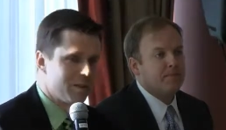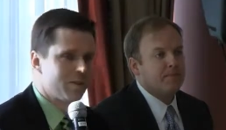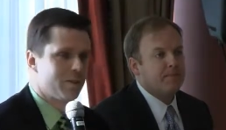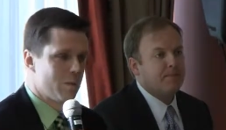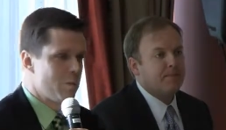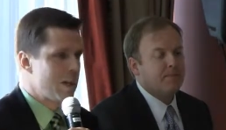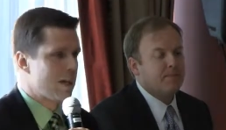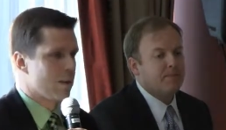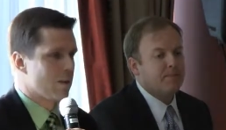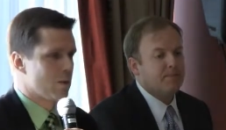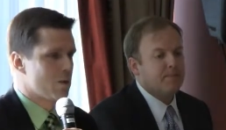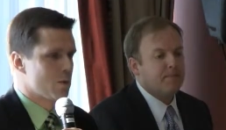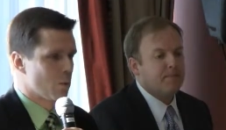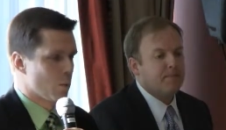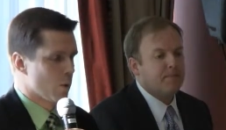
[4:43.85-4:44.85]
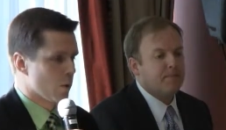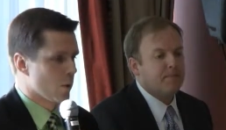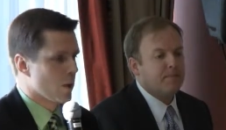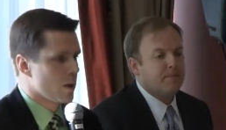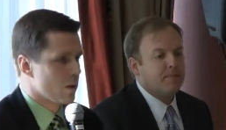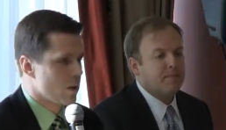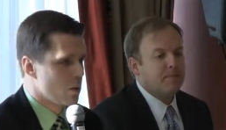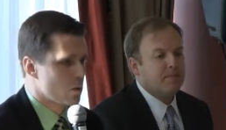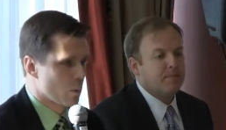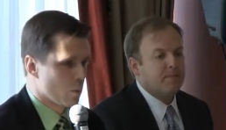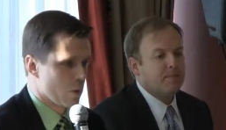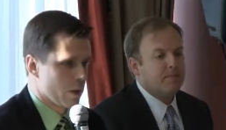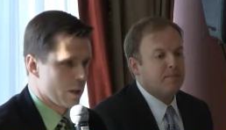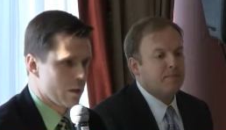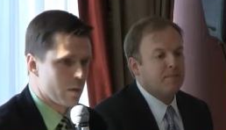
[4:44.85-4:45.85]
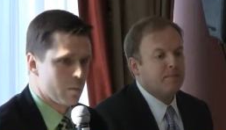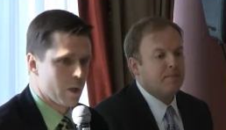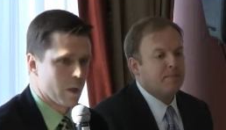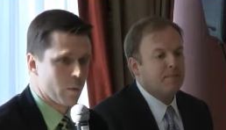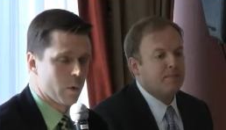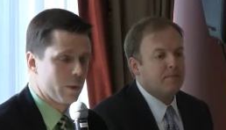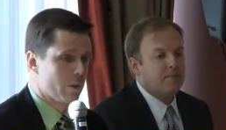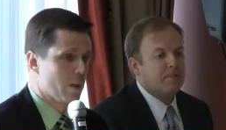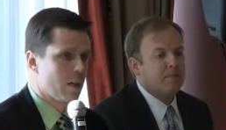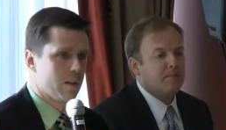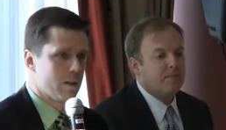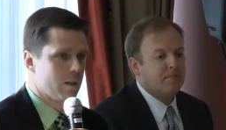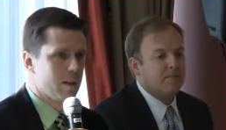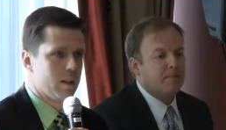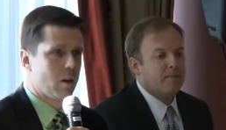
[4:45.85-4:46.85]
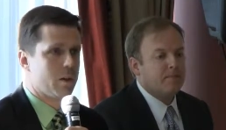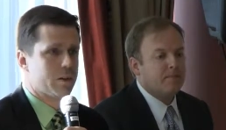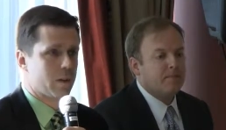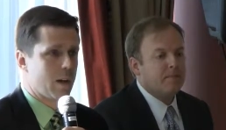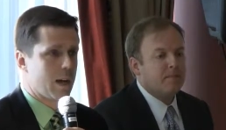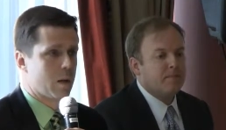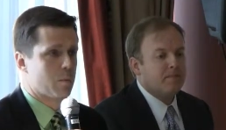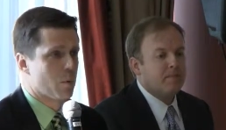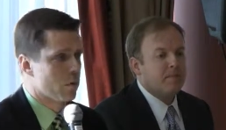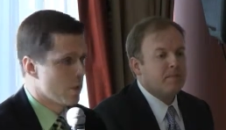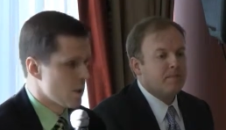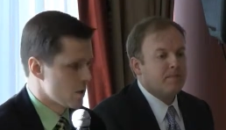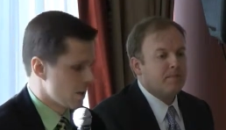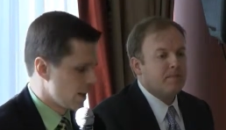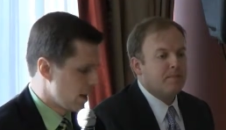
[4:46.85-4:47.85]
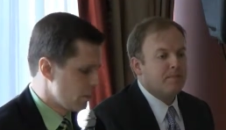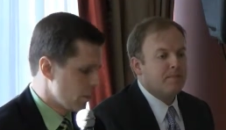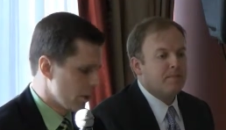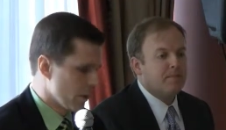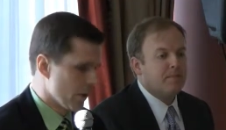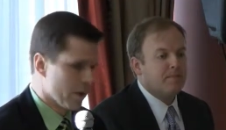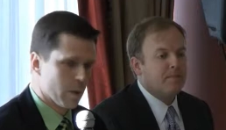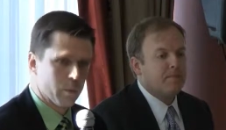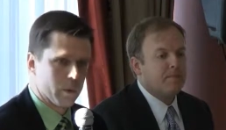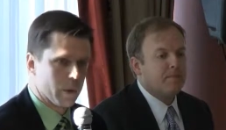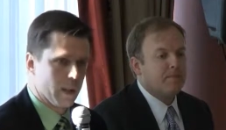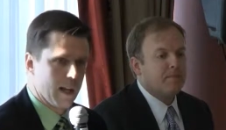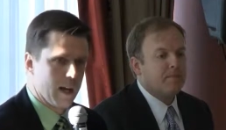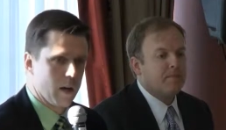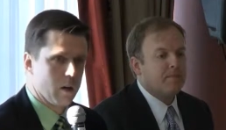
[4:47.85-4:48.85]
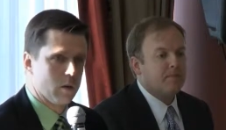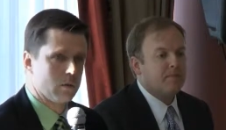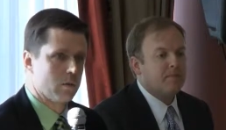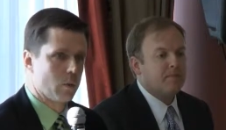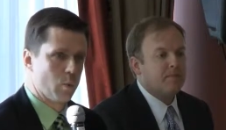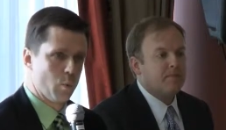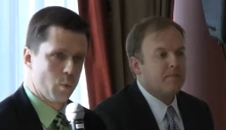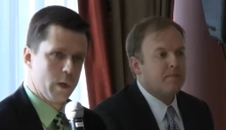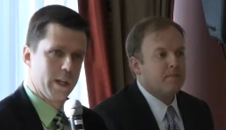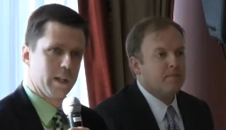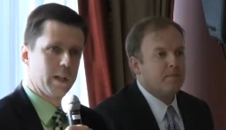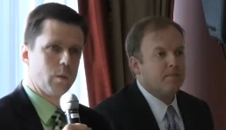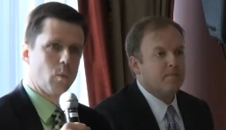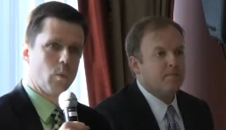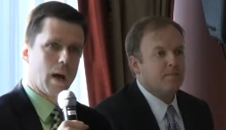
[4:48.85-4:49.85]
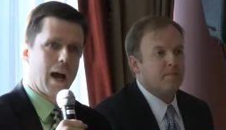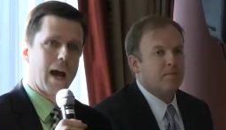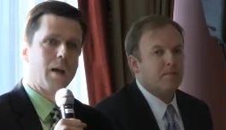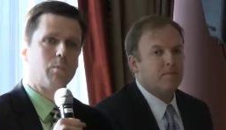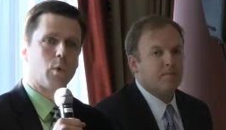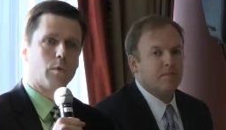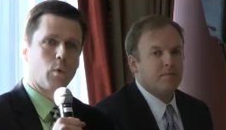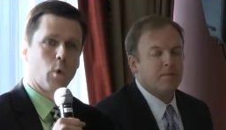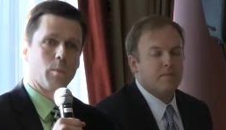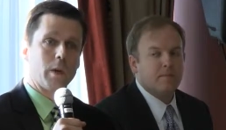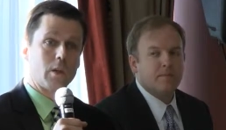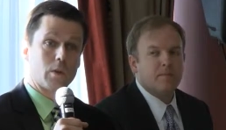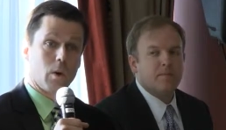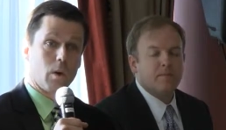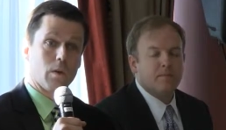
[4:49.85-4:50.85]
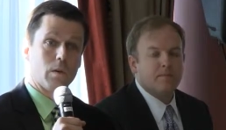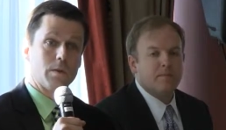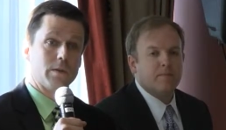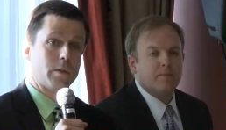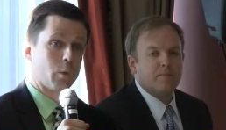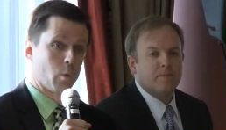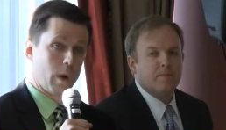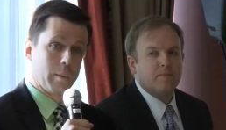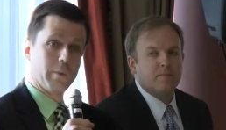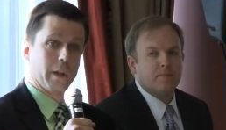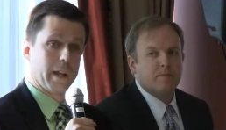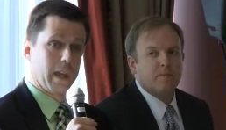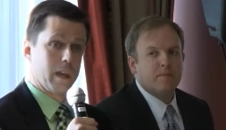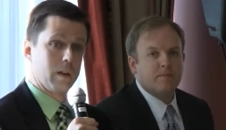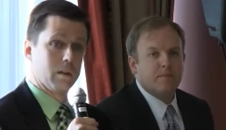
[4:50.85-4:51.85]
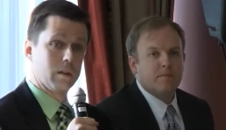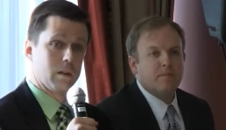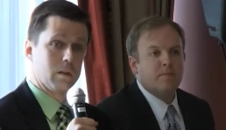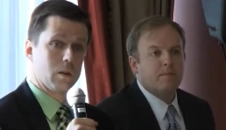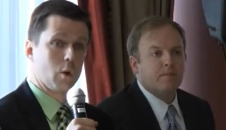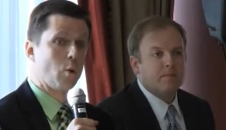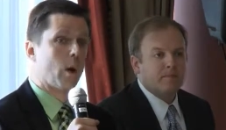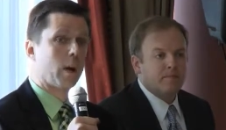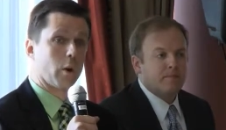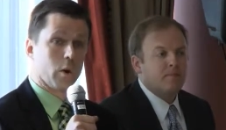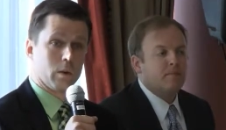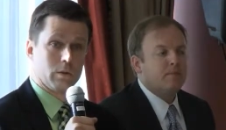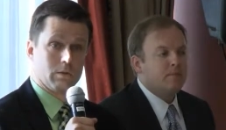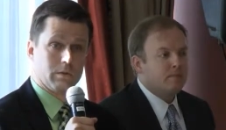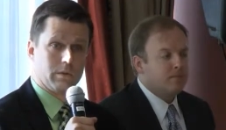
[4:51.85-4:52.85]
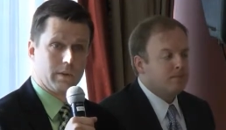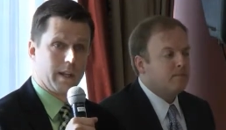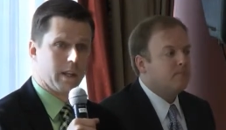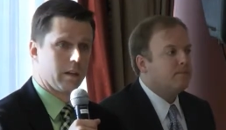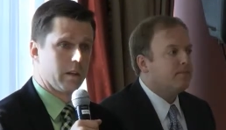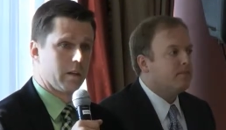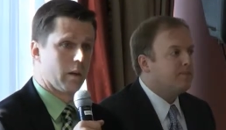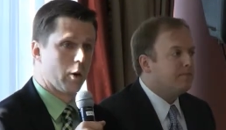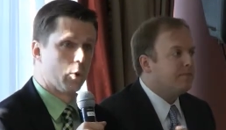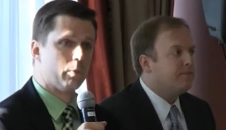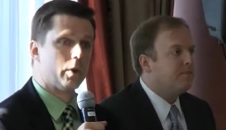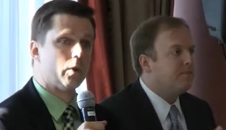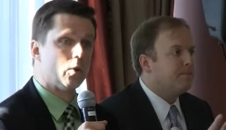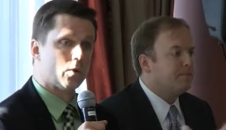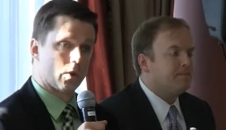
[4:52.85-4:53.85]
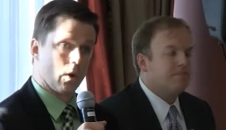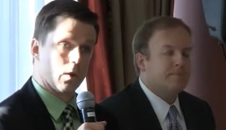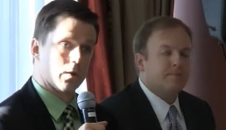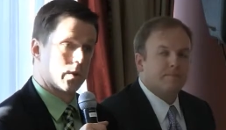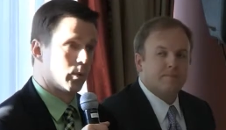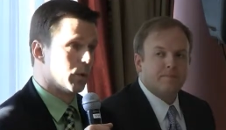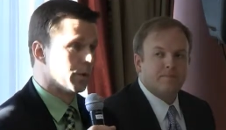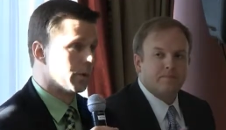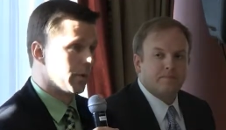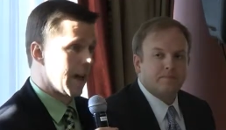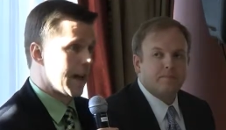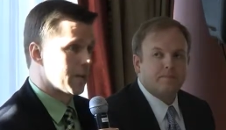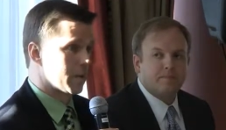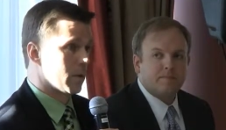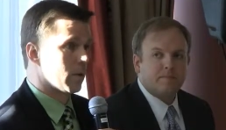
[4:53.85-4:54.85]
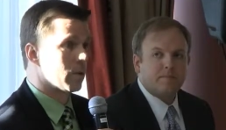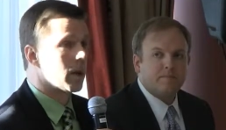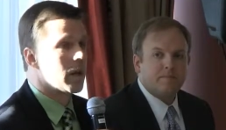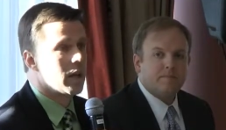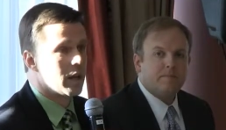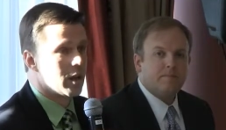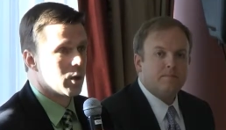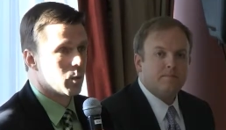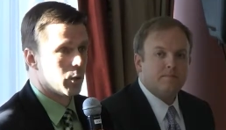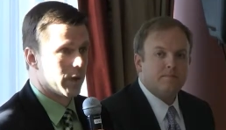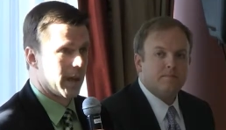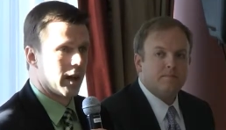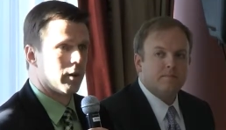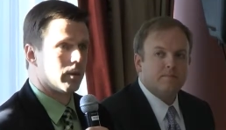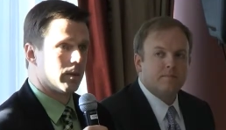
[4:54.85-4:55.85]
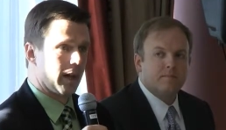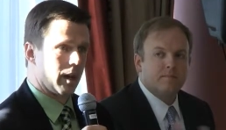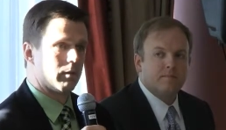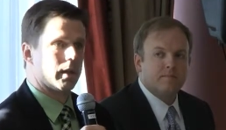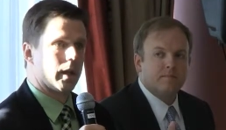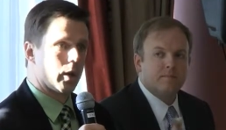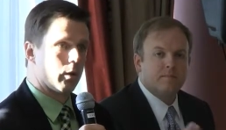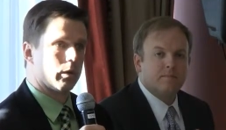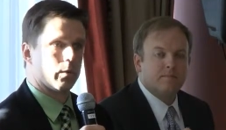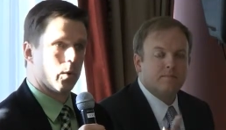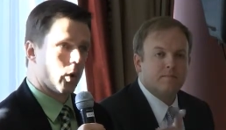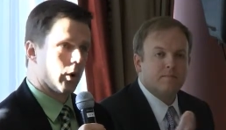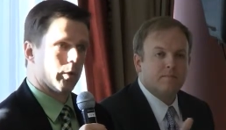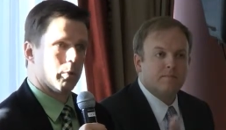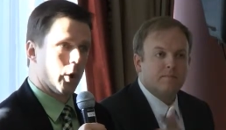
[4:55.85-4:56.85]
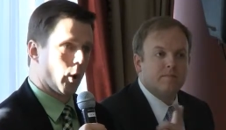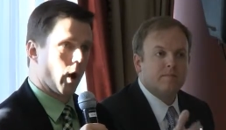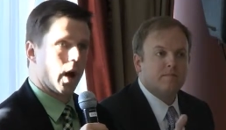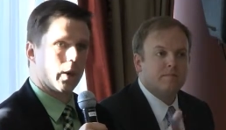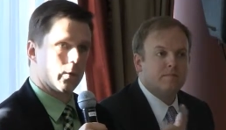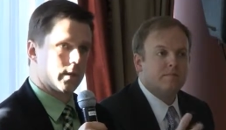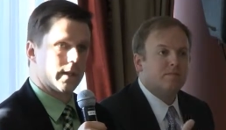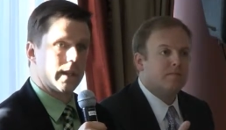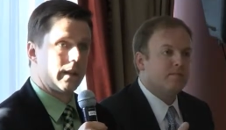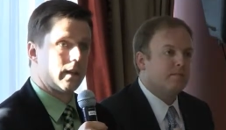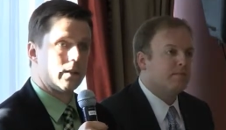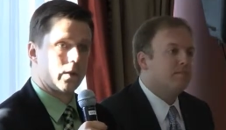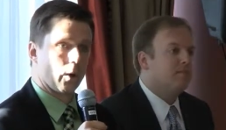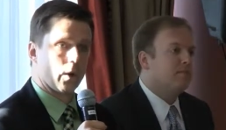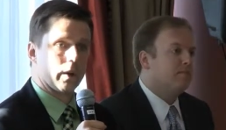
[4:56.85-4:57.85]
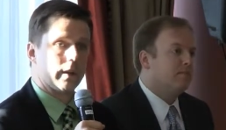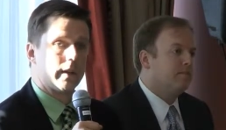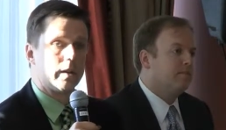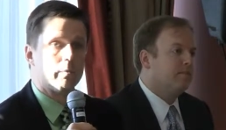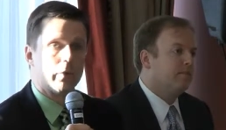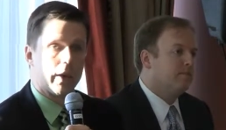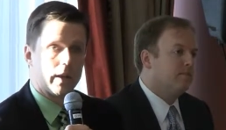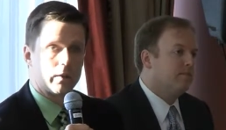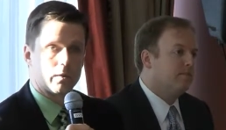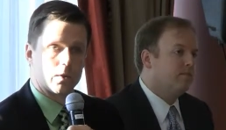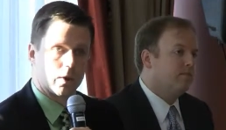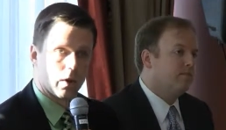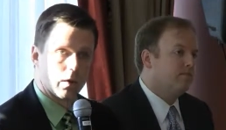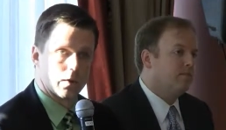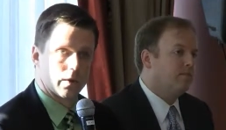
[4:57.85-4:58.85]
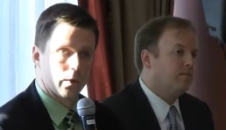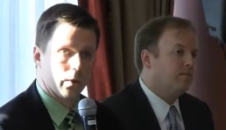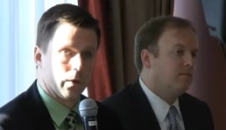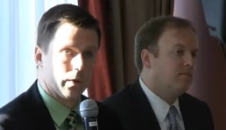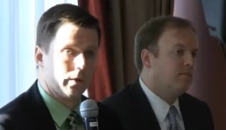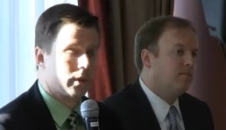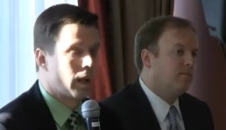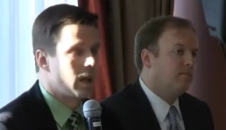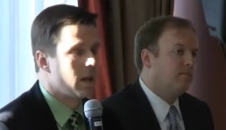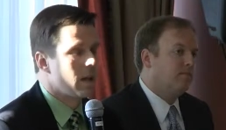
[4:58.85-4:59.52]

Speaker 1: To me, those were really the big ones. It also had a provision in that bill that would allow really high-performing charters to replicate quicker. They could open new charter schools faster, without having to go through all the bureaucracy that's currently in place for charter schools.